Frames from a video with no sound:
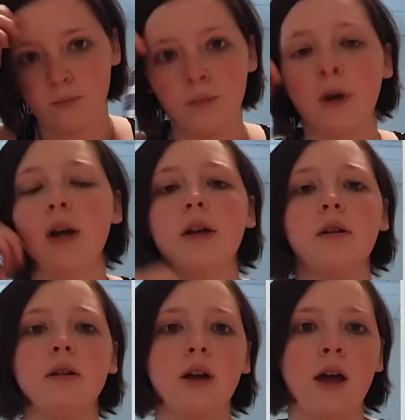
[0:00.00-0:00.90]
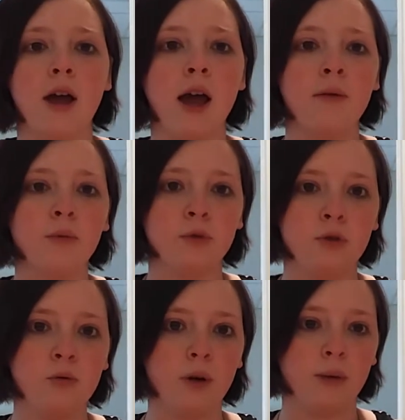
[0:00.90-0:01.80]
But I
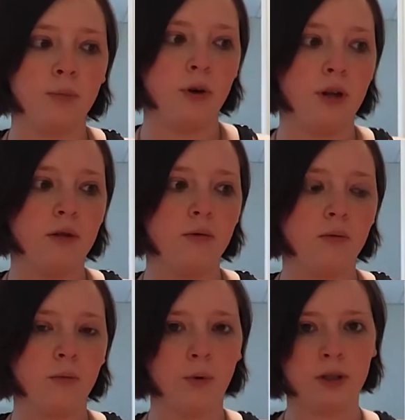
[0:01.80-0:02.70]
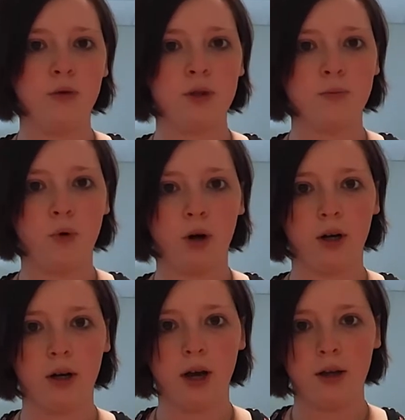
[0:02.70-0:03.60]
do want to put, when he was
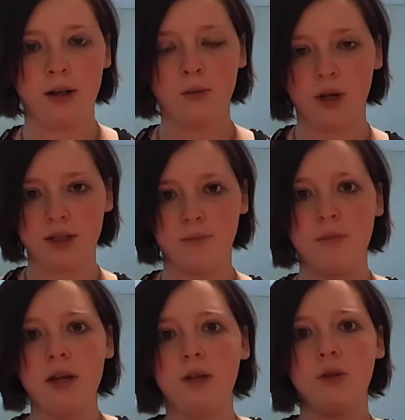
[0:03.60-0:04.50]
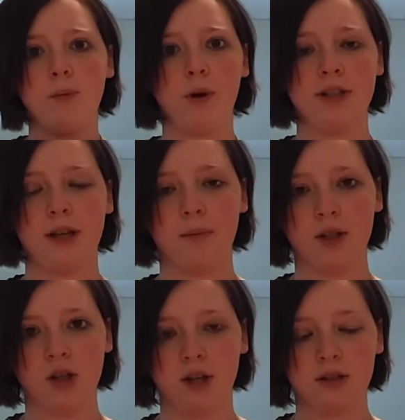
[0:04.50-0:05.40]
born, he was immediately placed on my
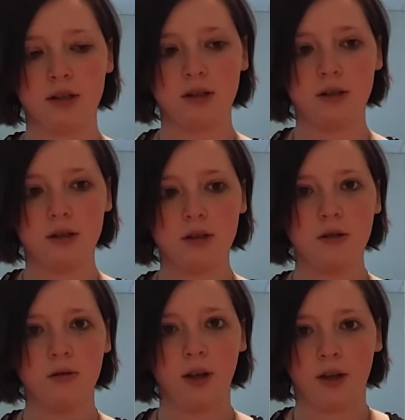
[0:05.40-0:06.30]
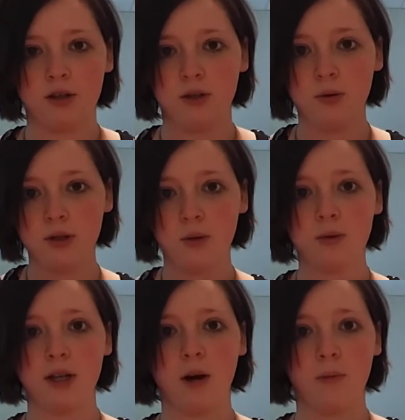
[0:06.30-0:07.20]
chest. Like, as soon as he
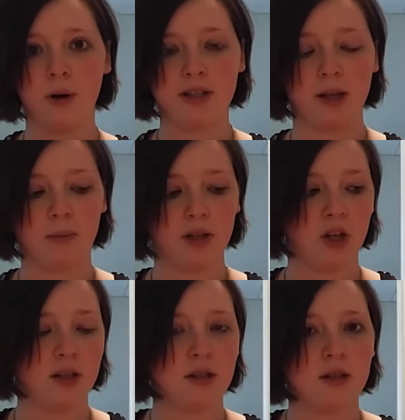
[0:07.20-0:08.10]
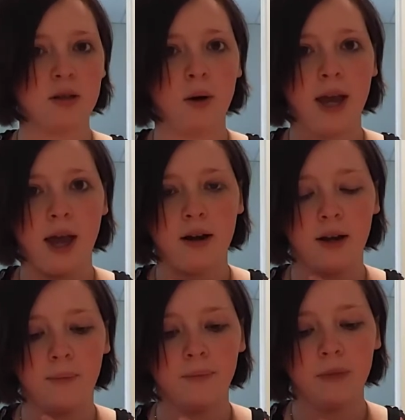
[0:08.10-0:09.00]
was out, placed on my chest. So I had
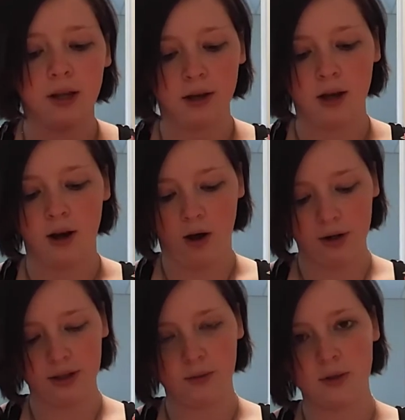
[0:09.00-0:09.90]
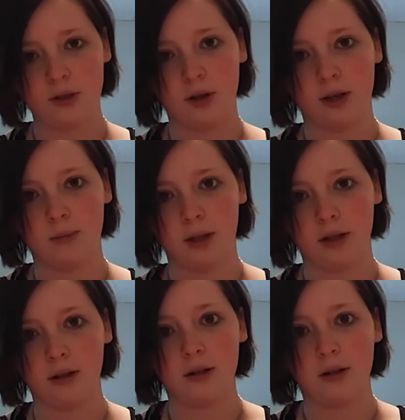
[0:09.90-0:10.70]
him. And all he did was look at me.